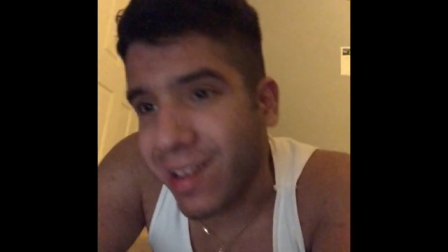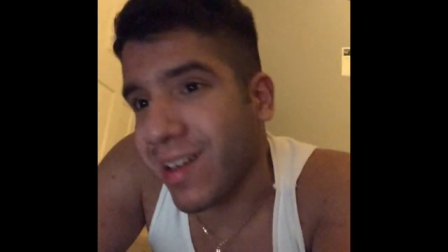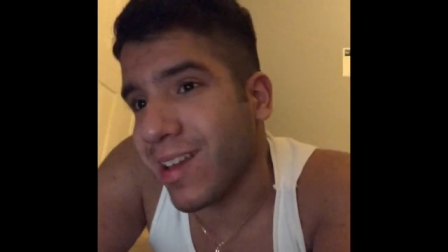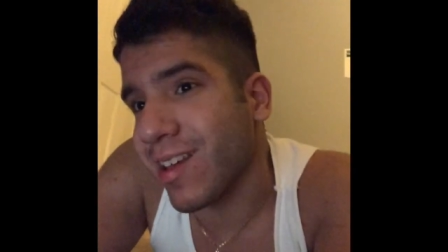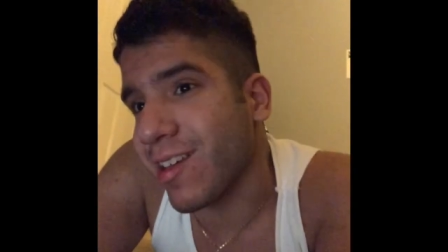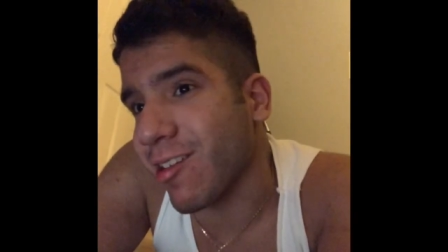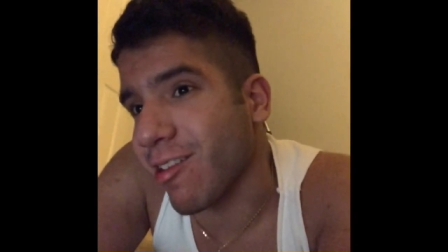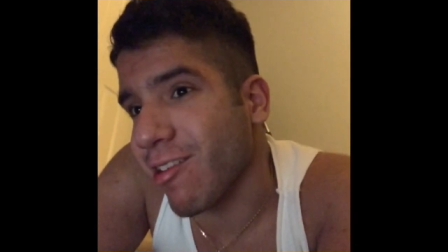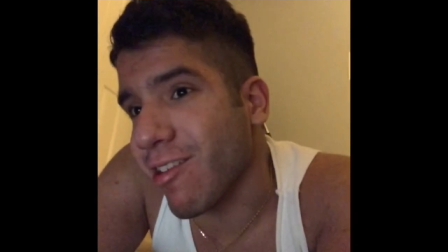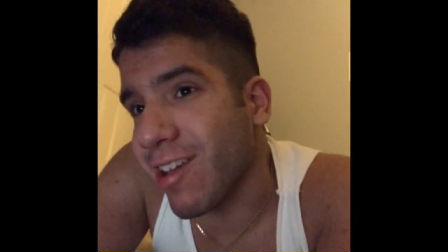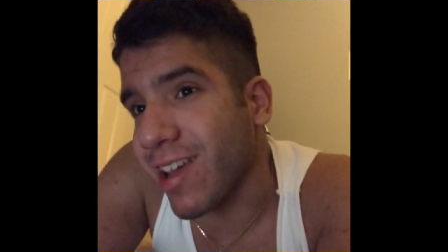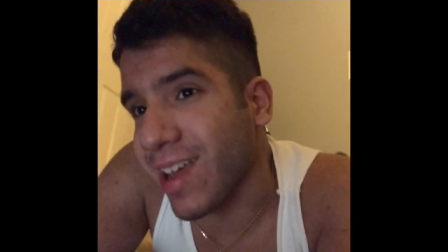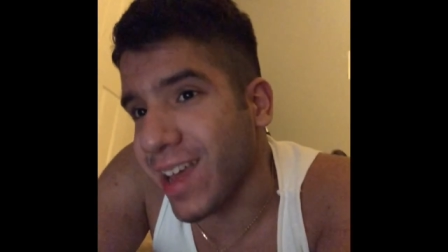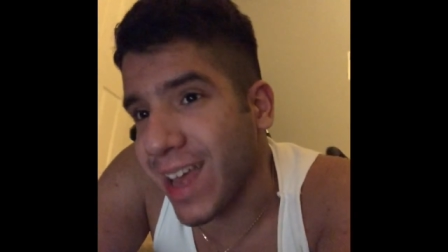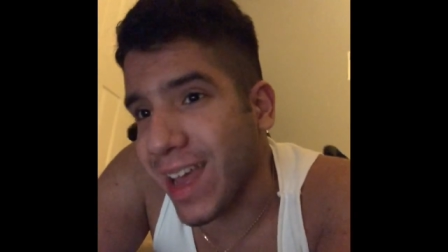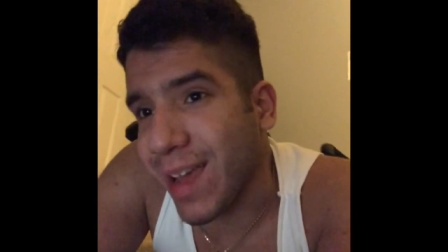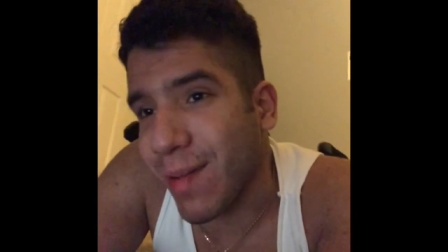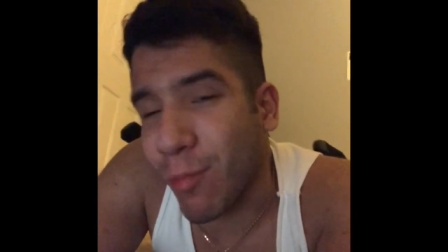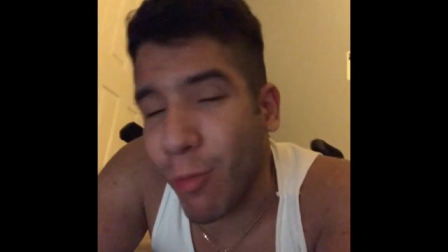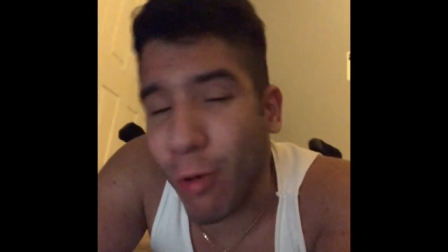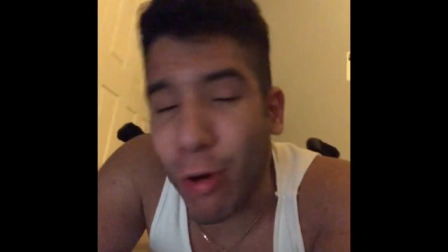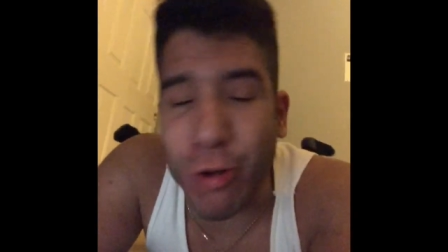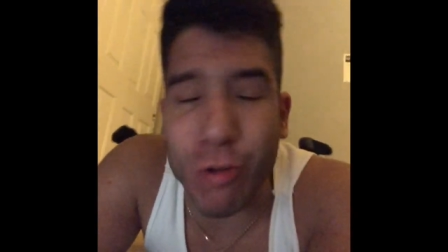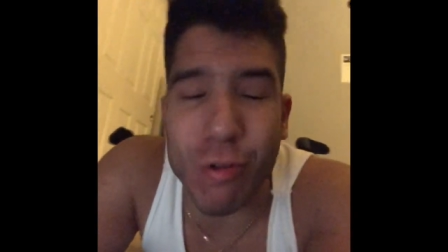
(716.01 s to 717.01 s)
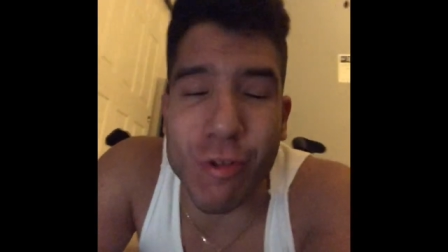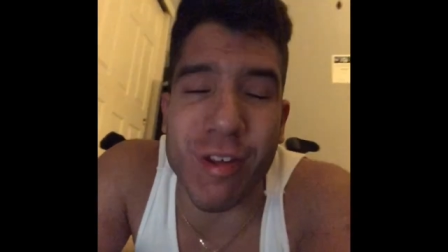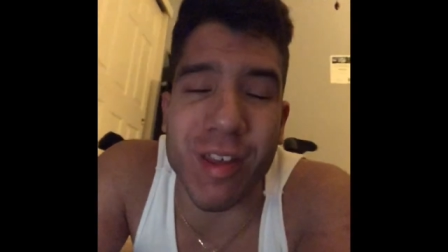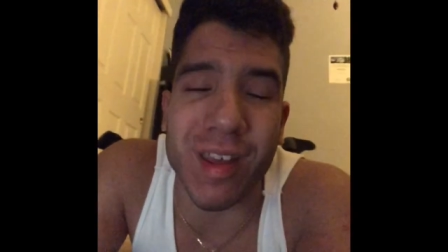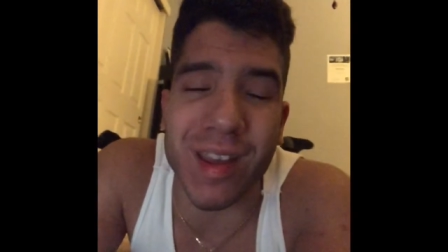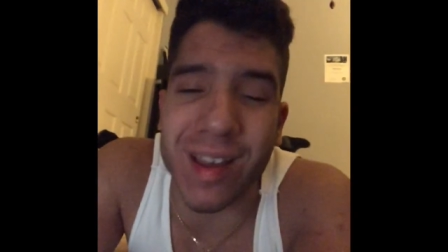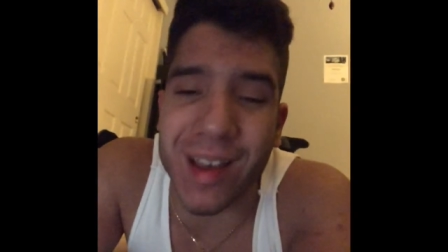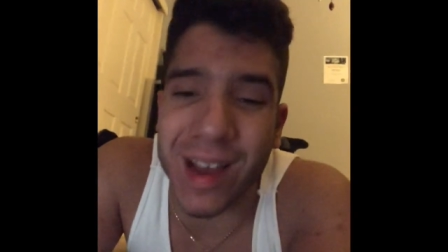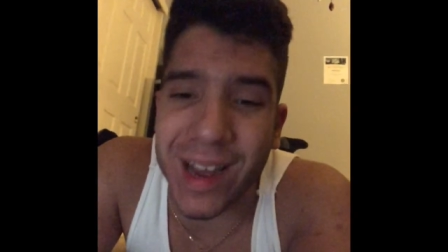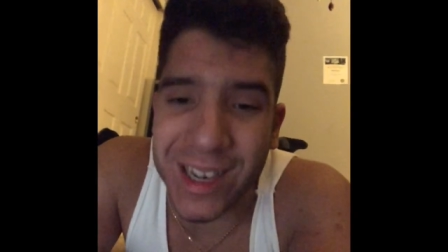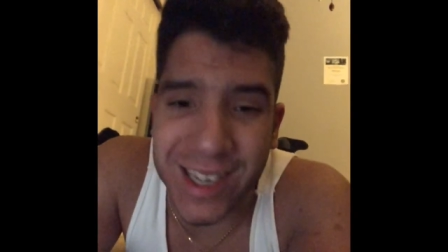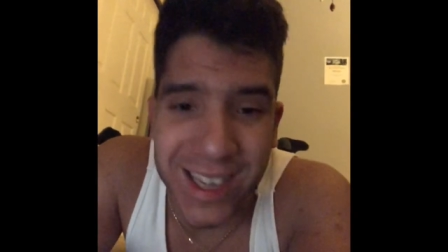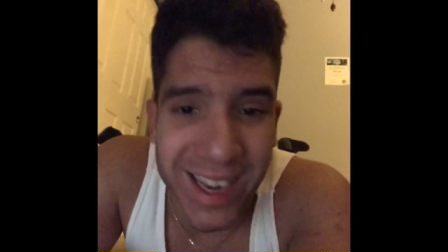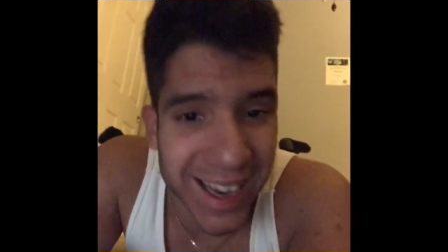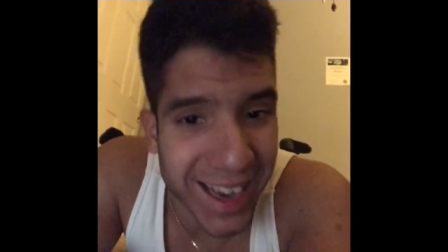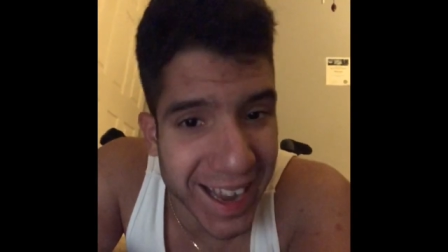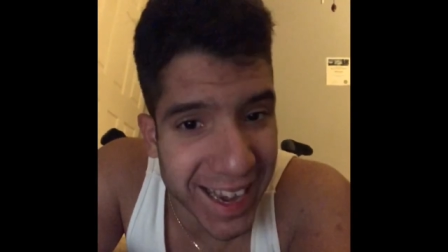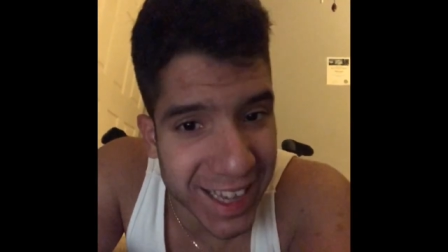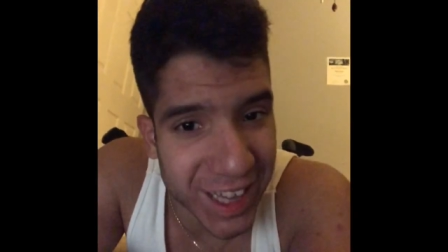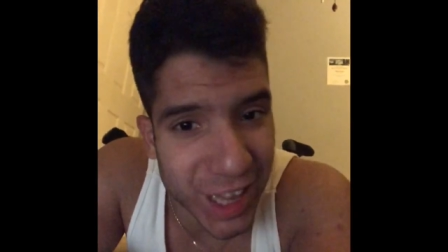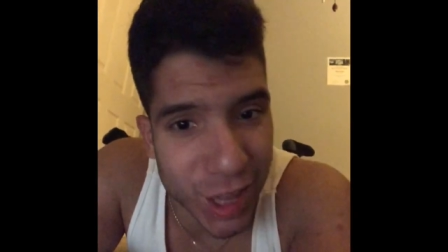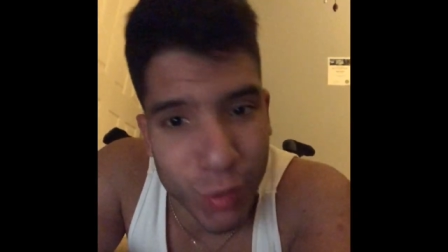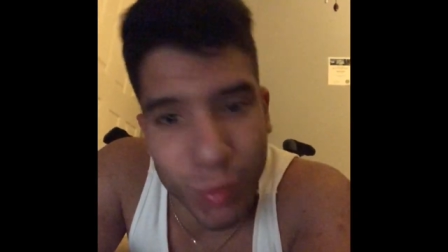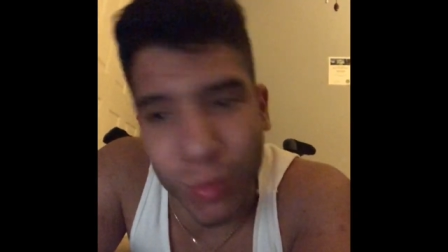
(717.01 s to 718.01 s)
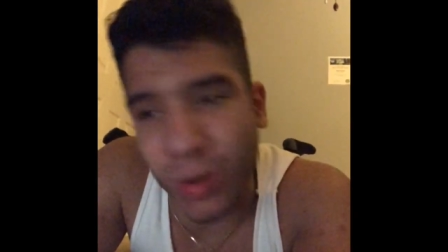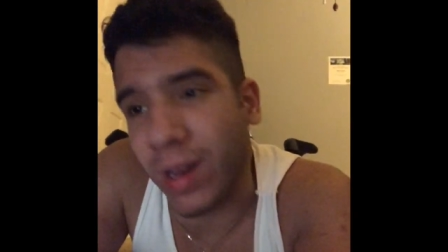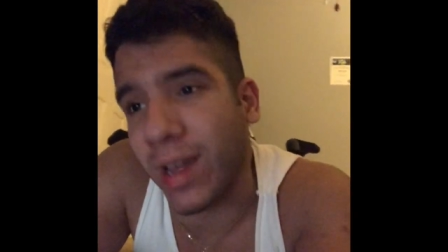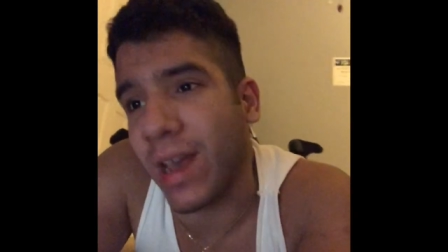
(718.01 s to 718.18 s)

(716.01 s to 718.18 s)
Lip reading: so you can get more interesting content like this one.